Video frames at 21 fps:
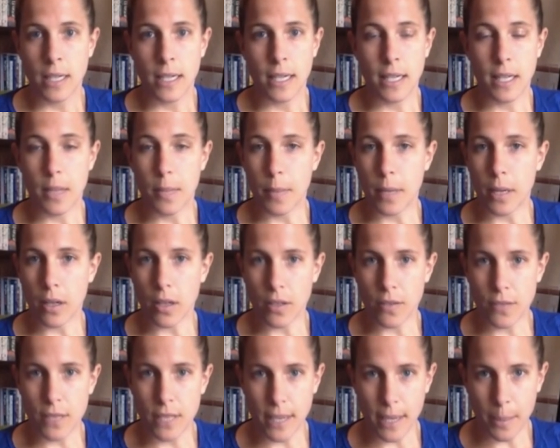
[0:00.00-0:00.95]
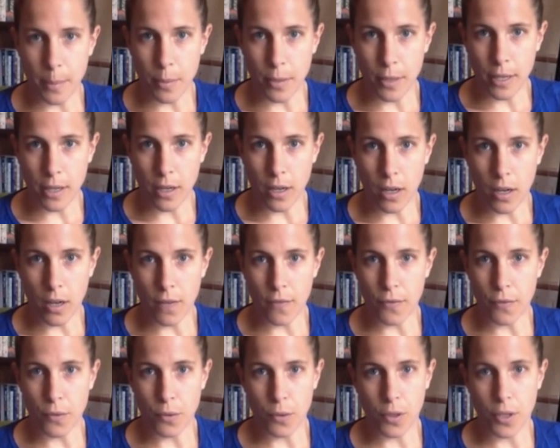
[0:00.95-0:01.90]
in the middle of tapering off,
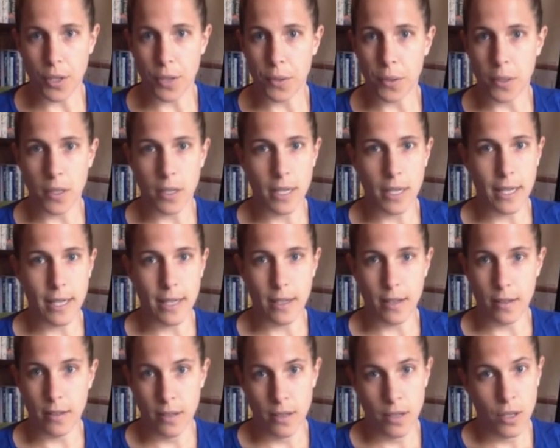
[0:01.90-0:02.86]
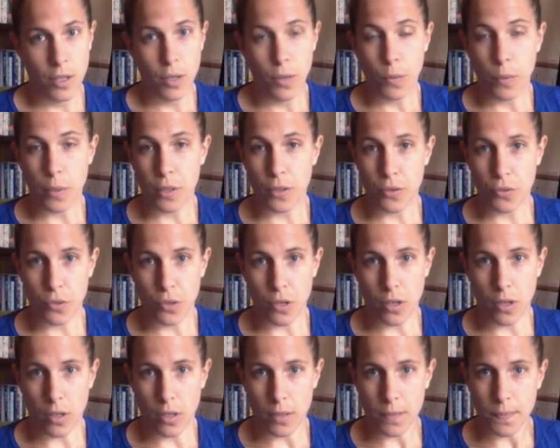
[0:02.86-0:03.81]
or you're in
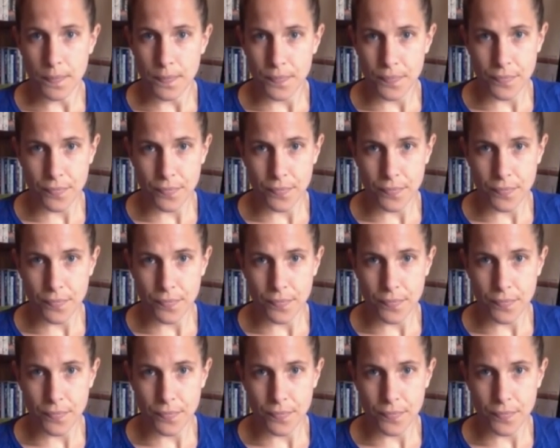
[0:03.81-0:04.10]
withdrawal,